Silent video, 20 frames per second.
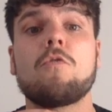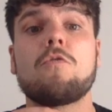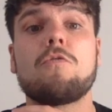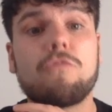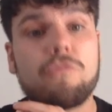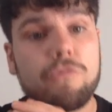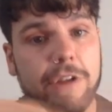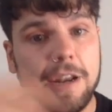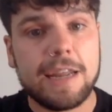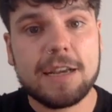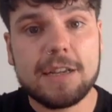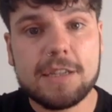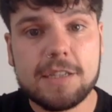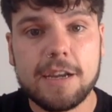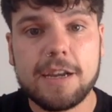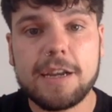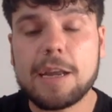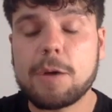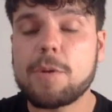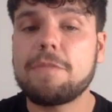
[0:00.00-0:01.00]
Really
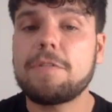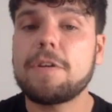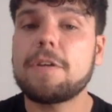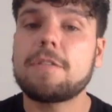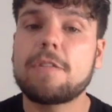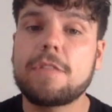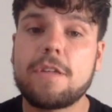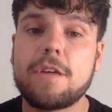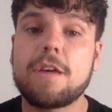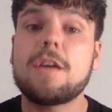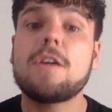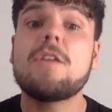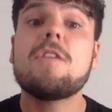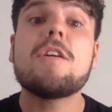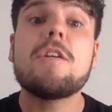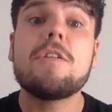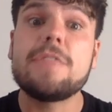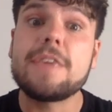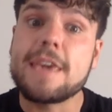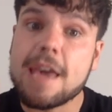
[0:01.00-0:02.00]
exciting, however, that
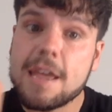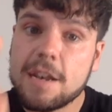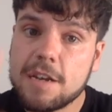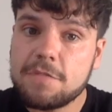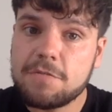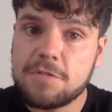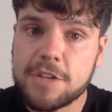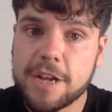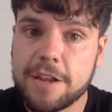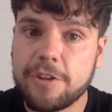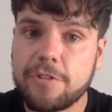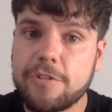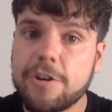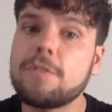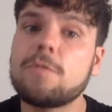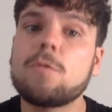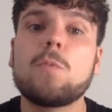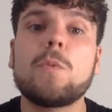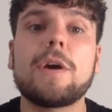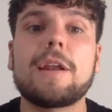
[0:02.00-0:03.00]
in the end of January,
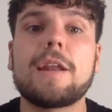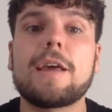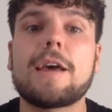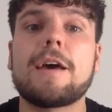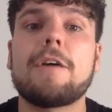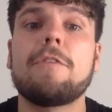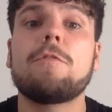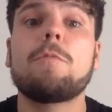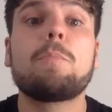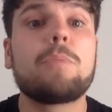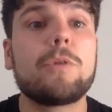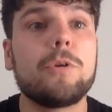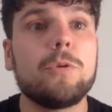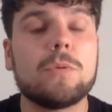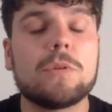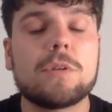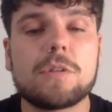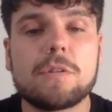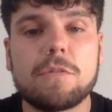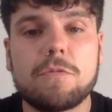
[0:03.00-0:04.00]
we're going to have
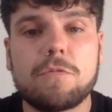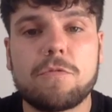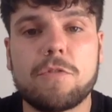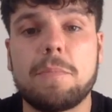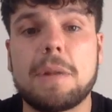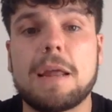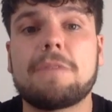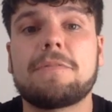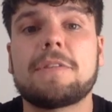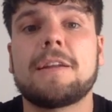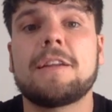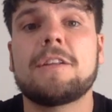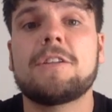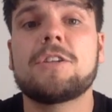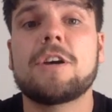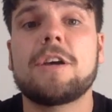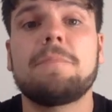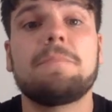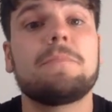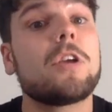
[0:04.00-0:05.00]
Bruce from Left-Handed
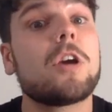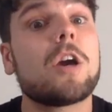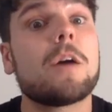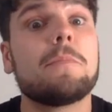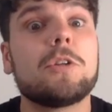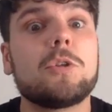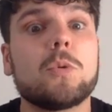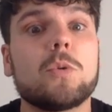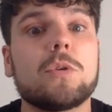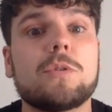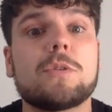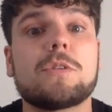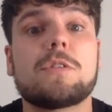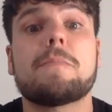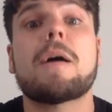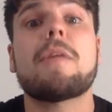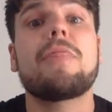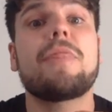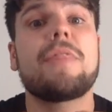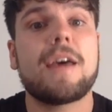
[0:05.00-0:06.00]
Giant come and talk to us
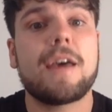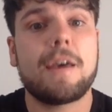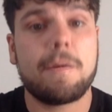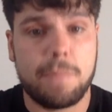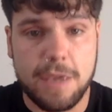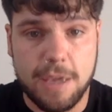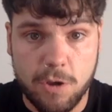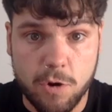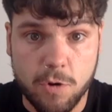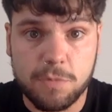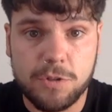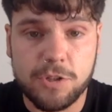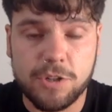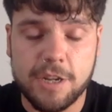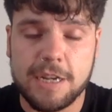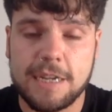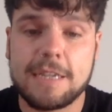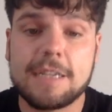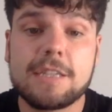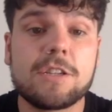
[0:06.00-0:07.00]
about their B Corp
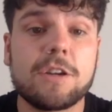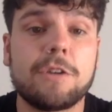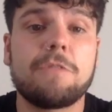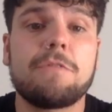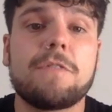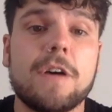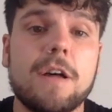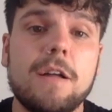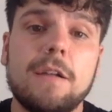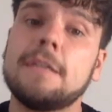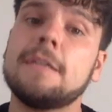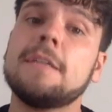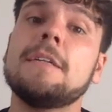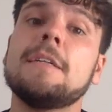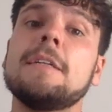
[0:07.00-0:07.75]
journey so far.